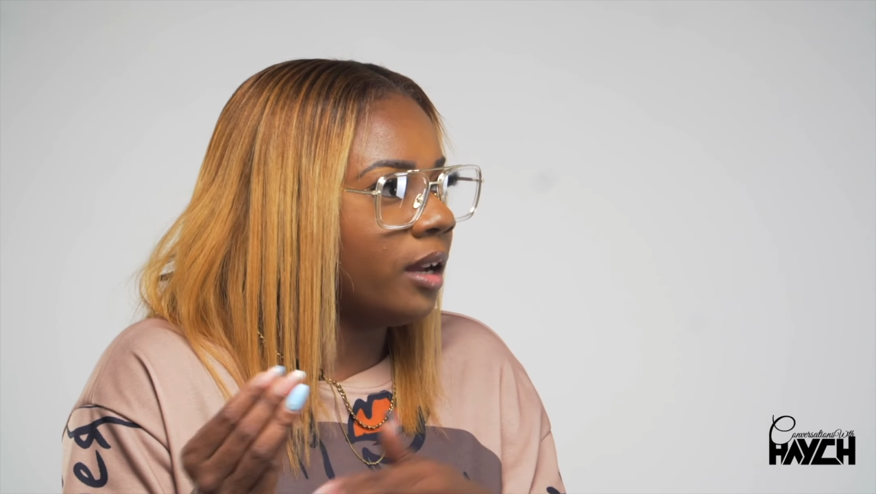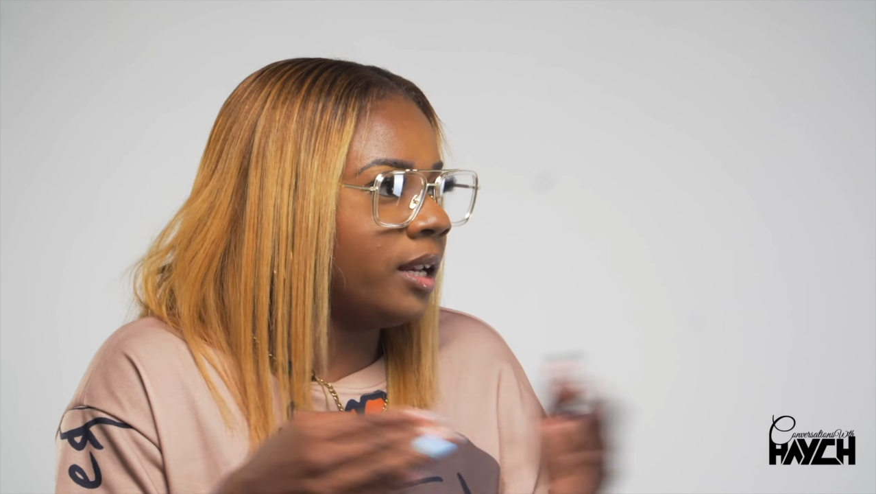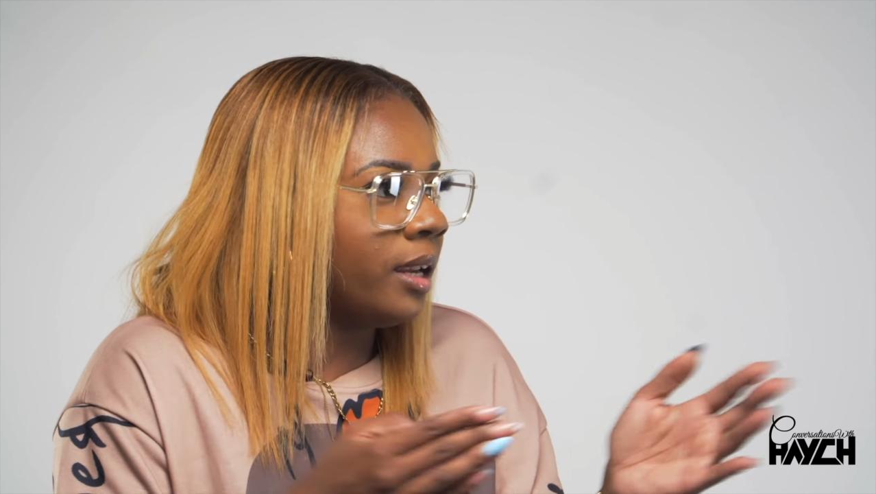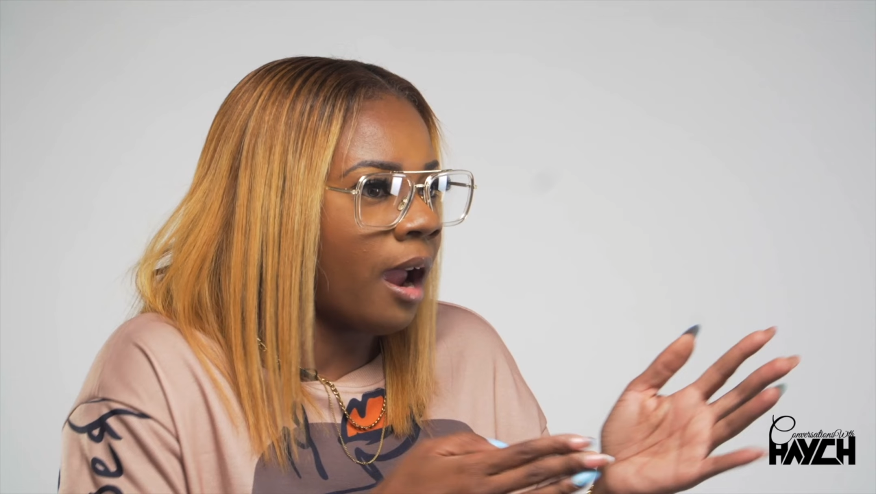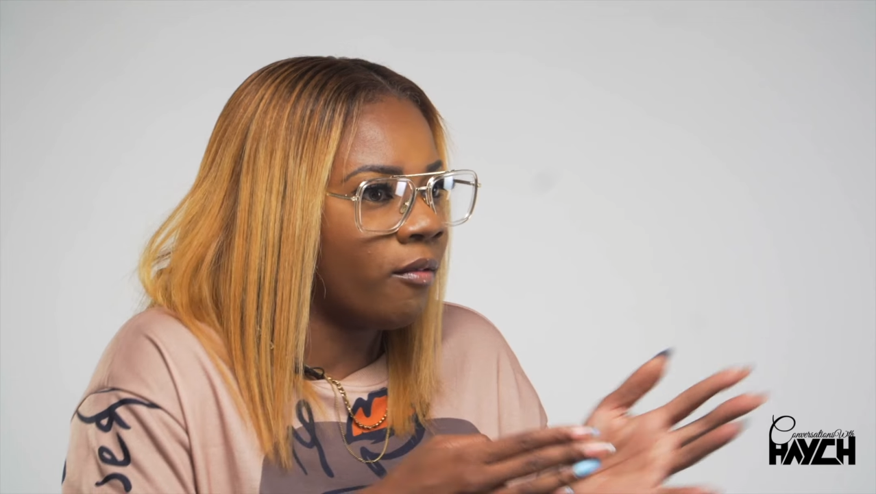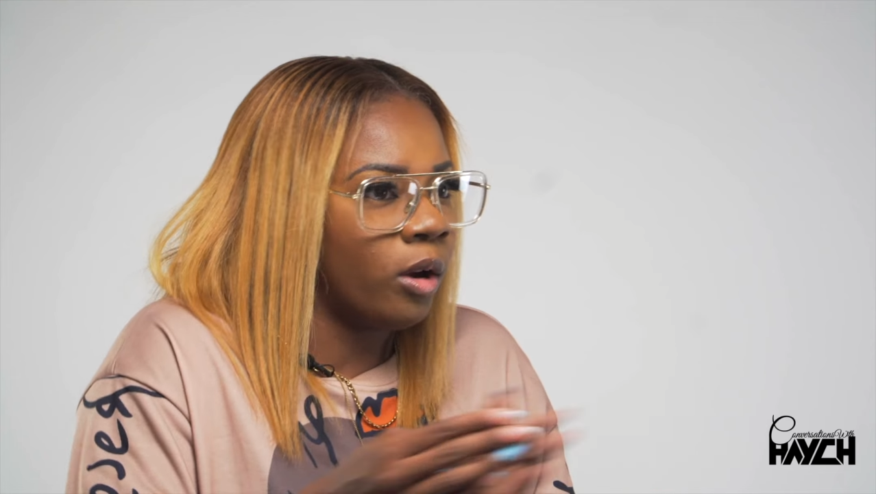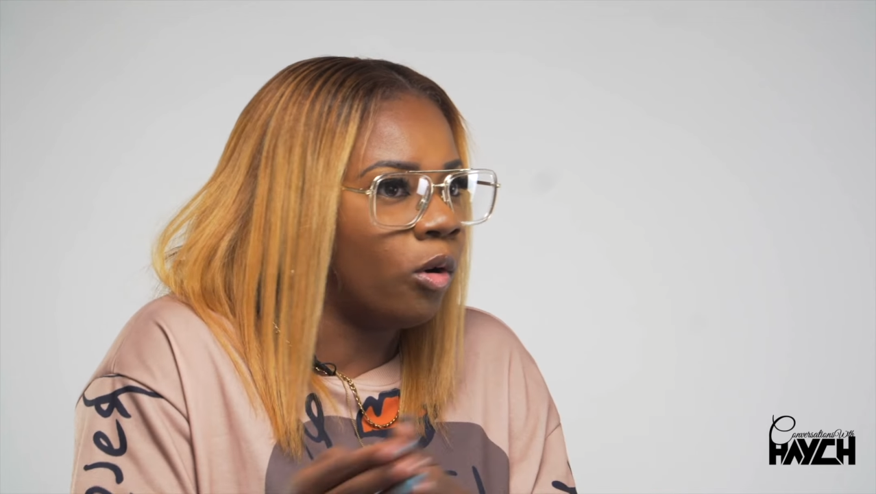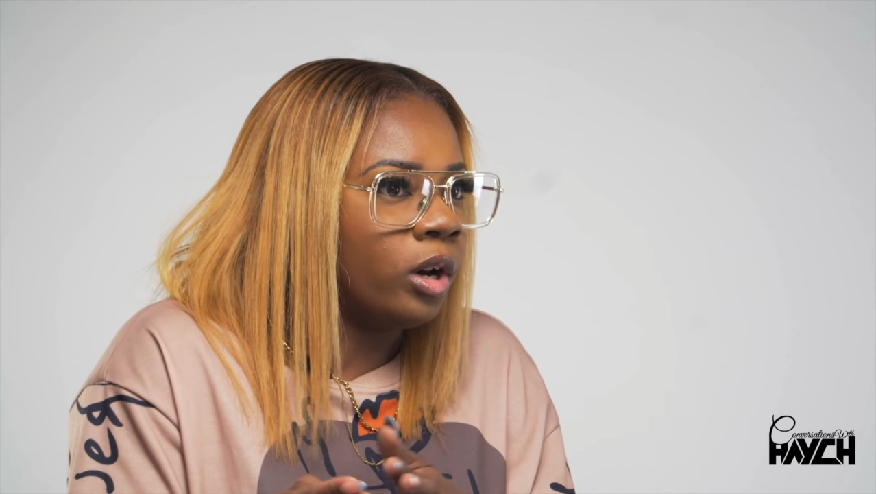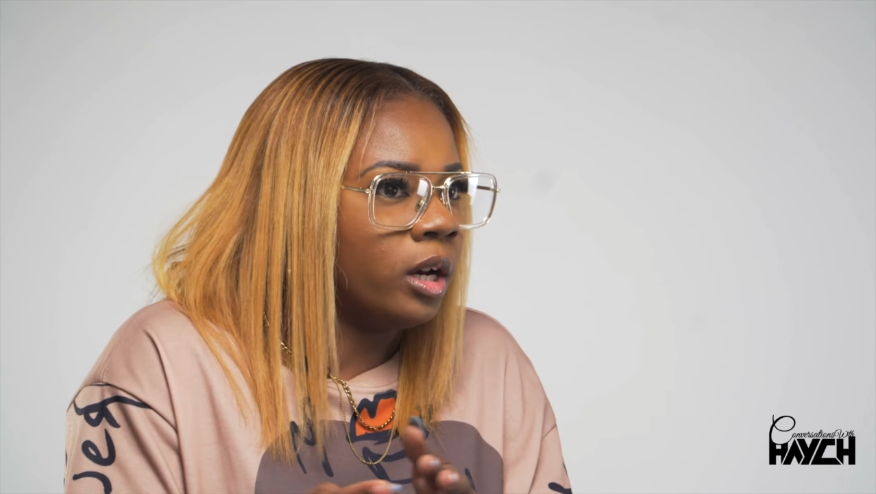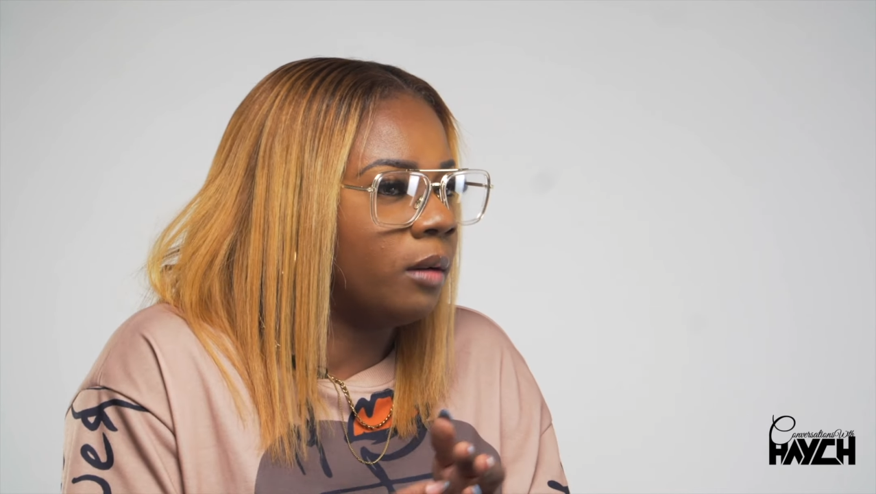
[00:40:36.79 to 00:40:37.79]
I didn't carry
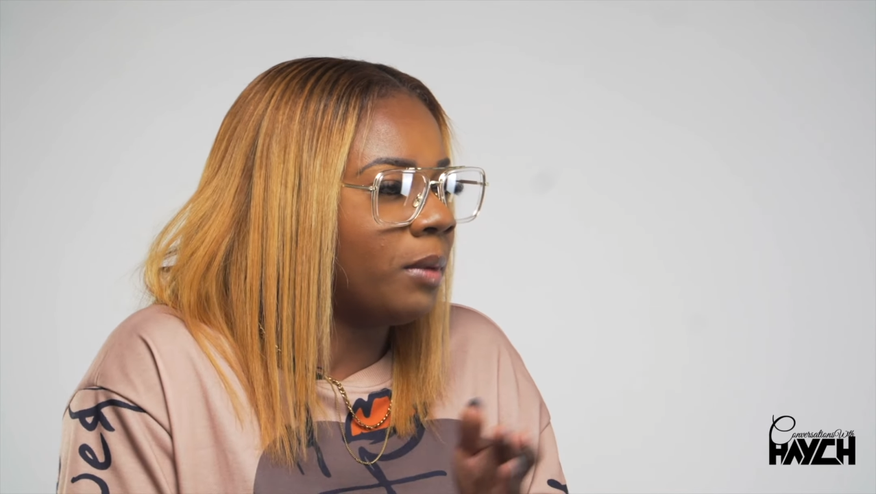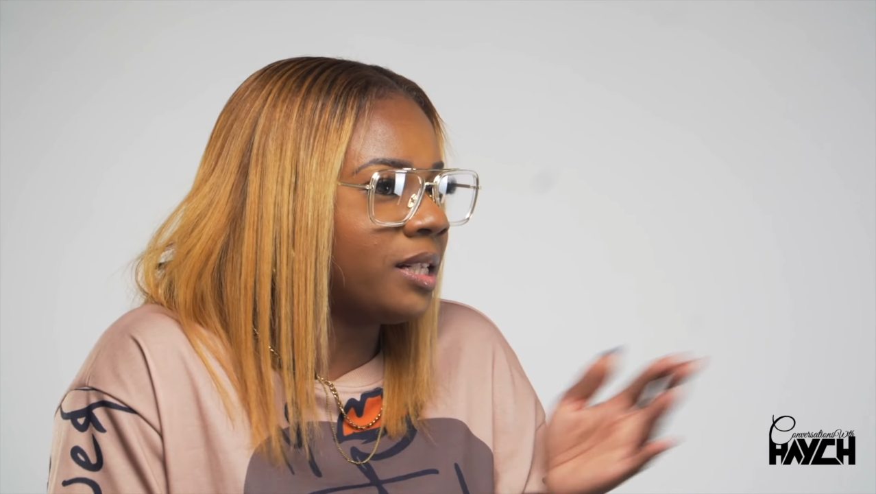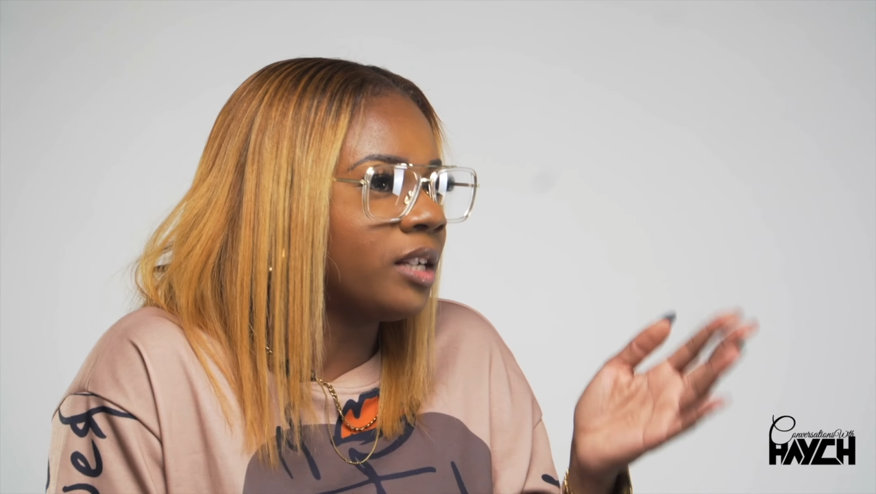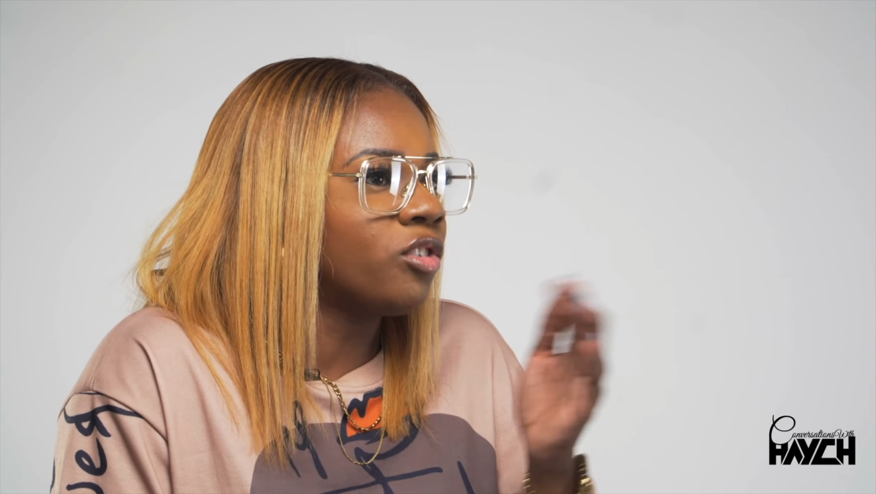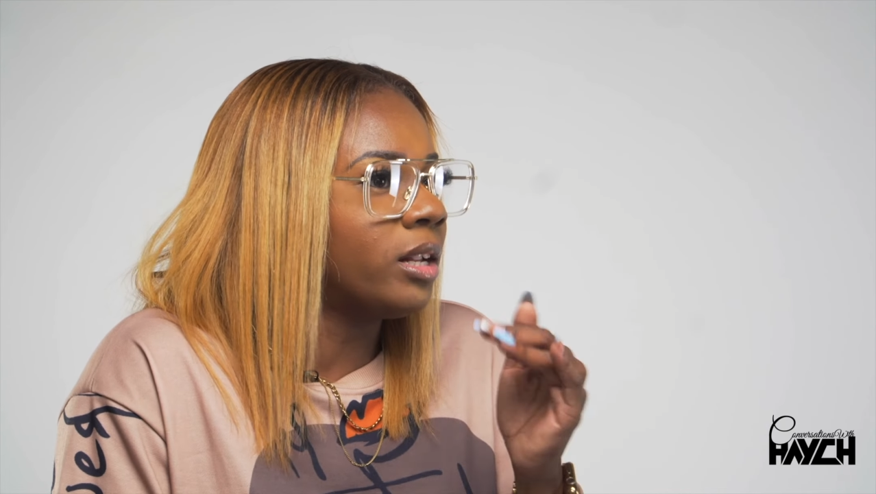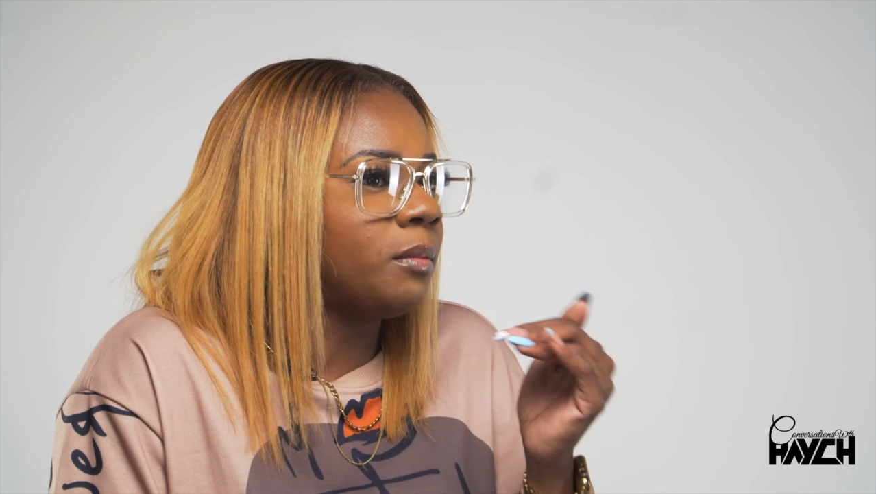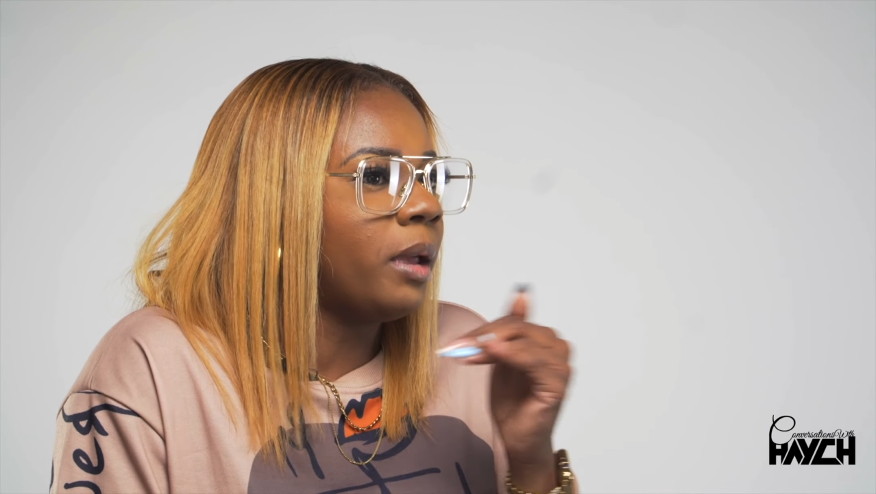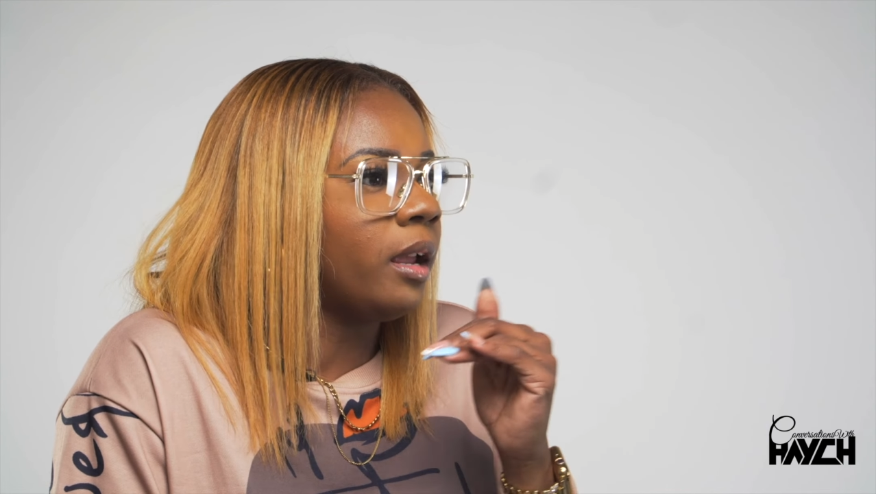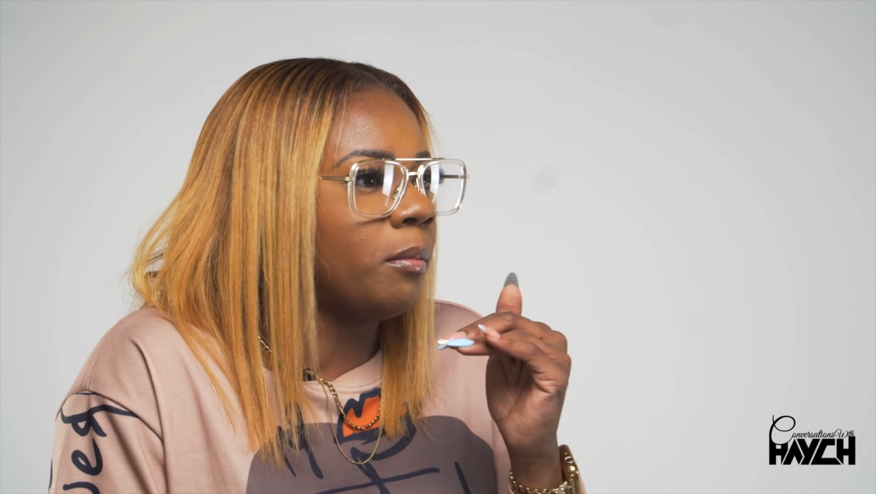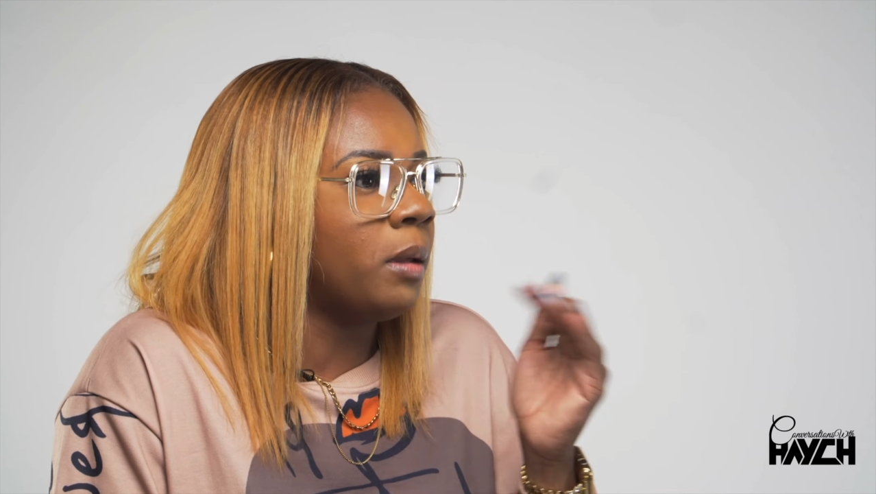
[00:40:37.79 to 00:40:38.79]
on. My dad tried to make